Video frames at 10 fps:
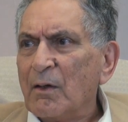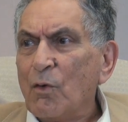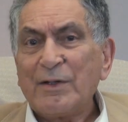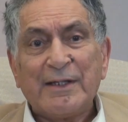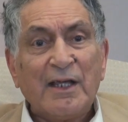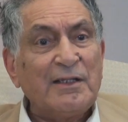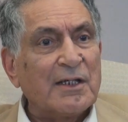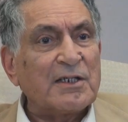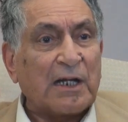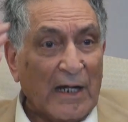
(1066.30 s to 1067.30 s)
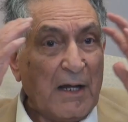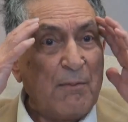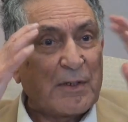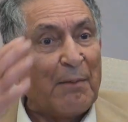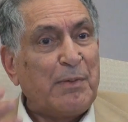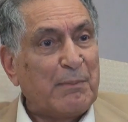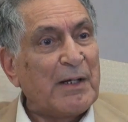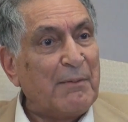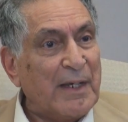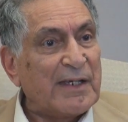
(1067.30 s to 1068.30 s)
Okay, there's a claim some
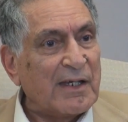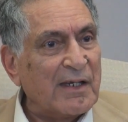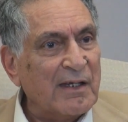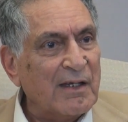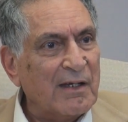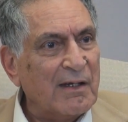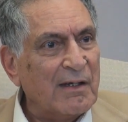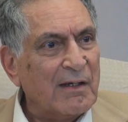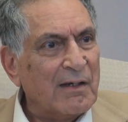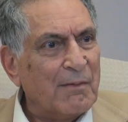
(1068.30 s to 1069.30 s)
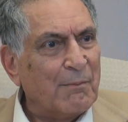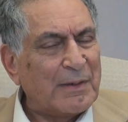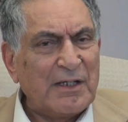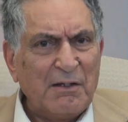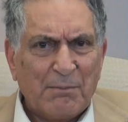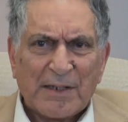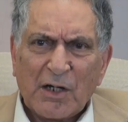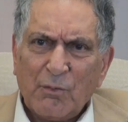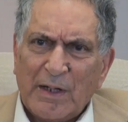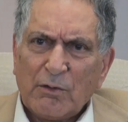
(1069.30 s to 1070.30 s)
people are making. But there's a
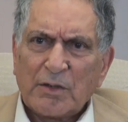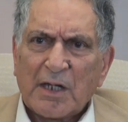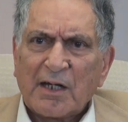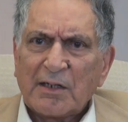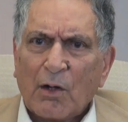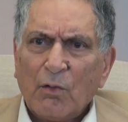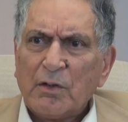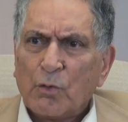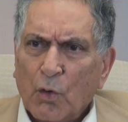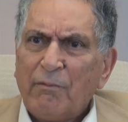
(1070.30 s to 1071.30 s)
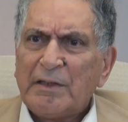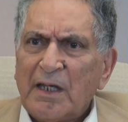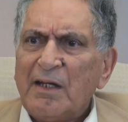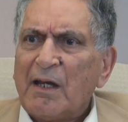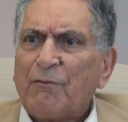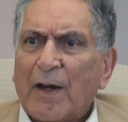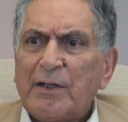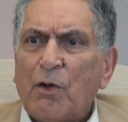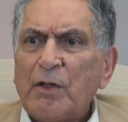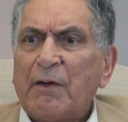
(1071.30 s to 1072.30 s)
better way to check it out. Go within and
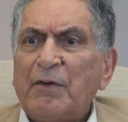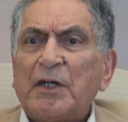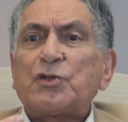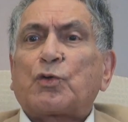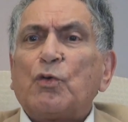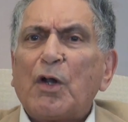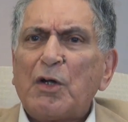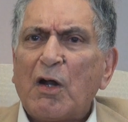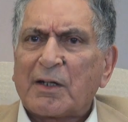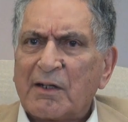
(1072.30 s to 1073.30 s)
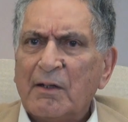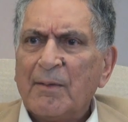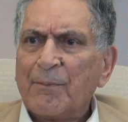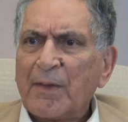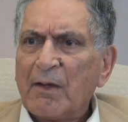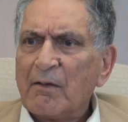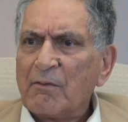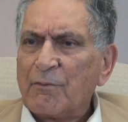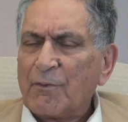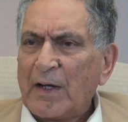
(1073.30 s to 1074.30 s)
find out if it is true or not.
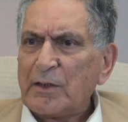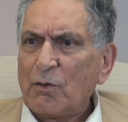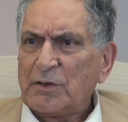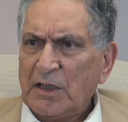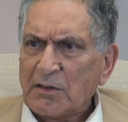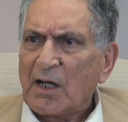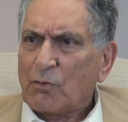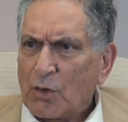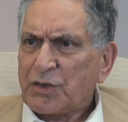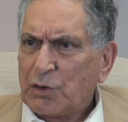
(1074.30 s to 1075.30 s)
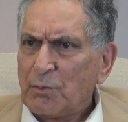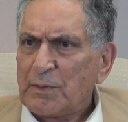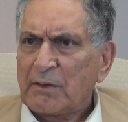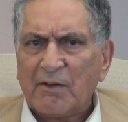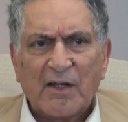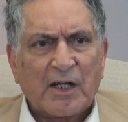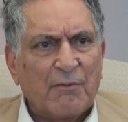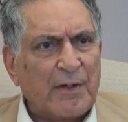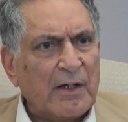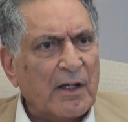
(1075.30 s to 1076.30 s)
Find out these are costumes that they are
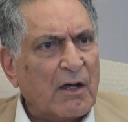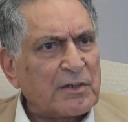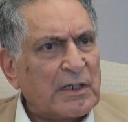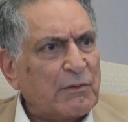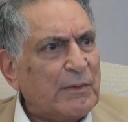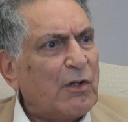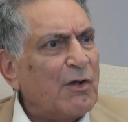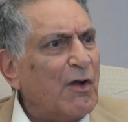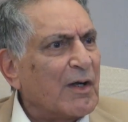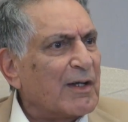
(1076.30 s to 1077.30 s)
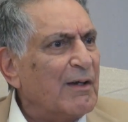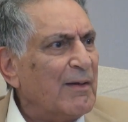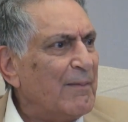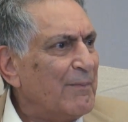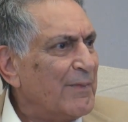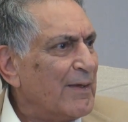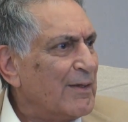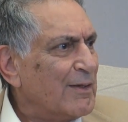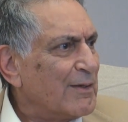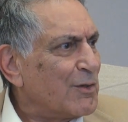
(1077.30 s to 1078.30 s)
covering ourselves with or not.
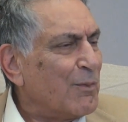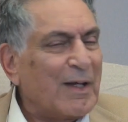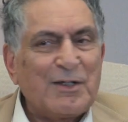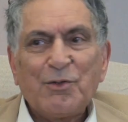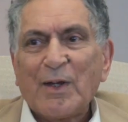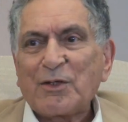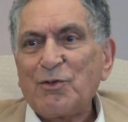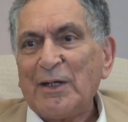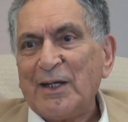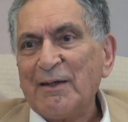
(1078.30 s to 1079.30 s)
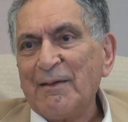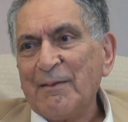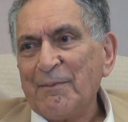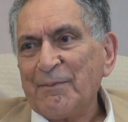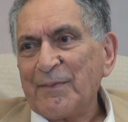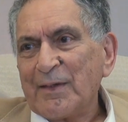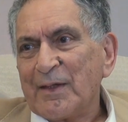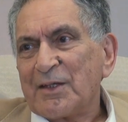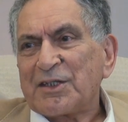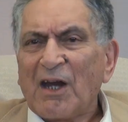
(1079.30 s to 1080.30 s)
So once you actually
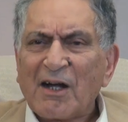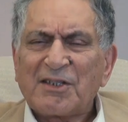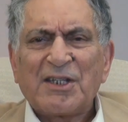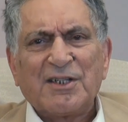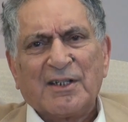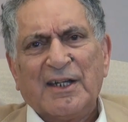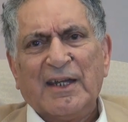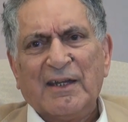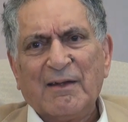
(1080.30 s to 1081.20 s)
start the journey,